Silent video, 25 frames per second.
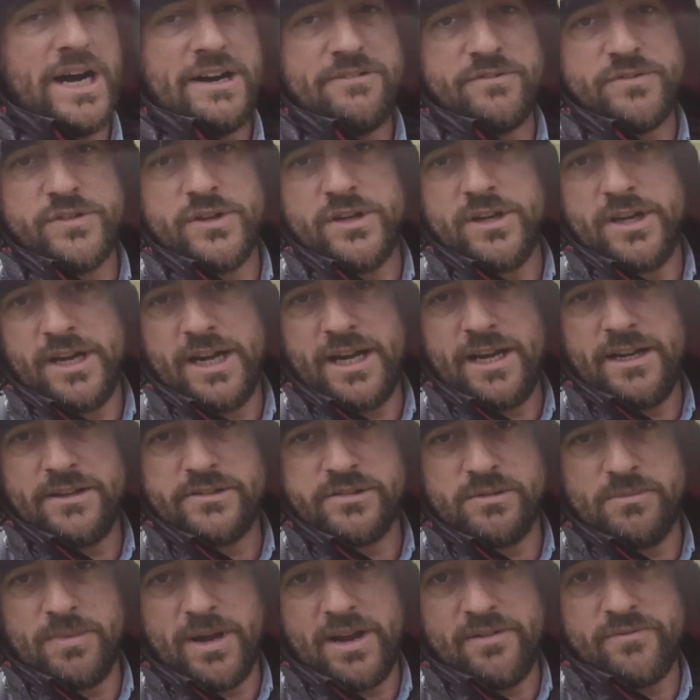after
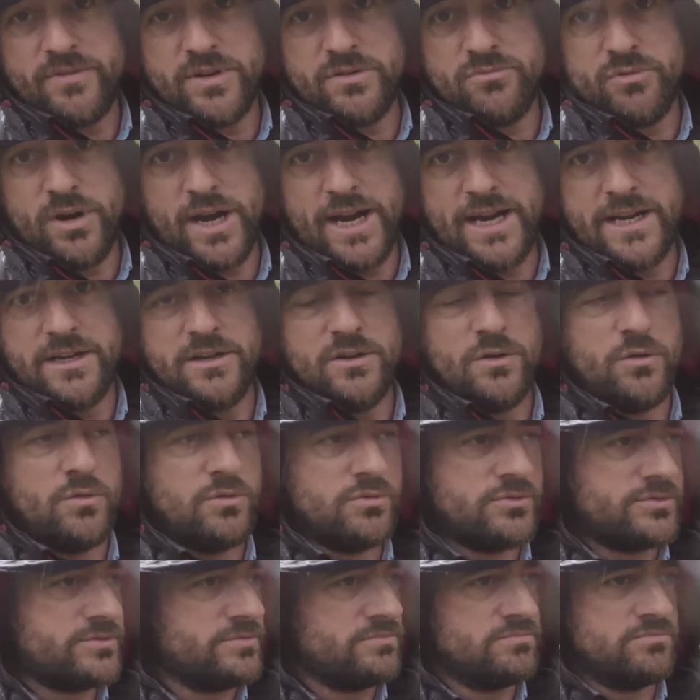some heavy rain or